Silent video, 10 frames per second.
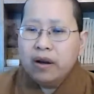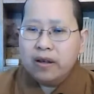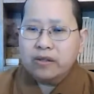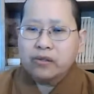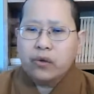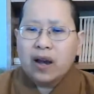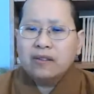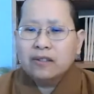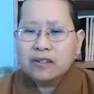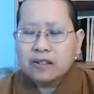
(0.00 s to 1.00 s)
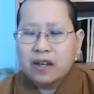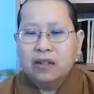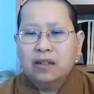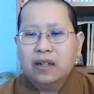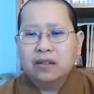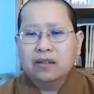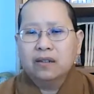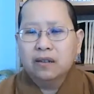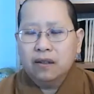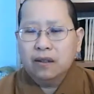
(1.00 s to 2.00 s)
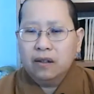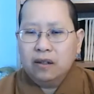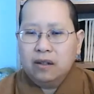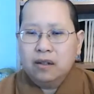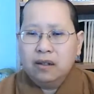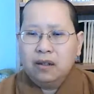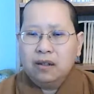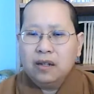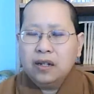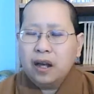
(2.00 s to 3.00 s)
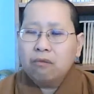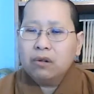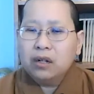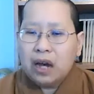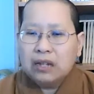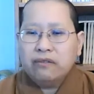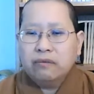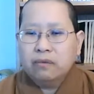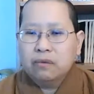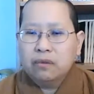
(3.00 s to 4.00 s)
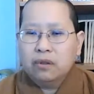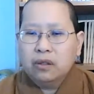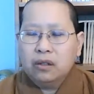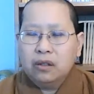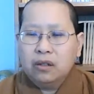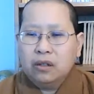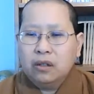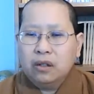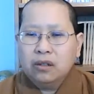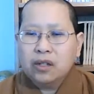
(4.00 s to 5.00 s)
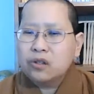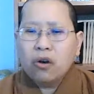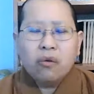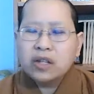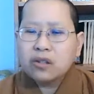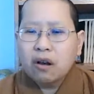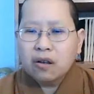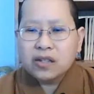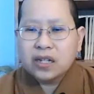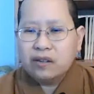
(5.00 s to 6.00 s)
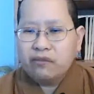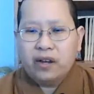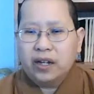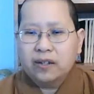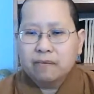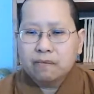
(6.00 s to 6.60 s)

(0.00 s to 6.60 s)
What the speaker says: us to understand that in our life, there's always cause and effect.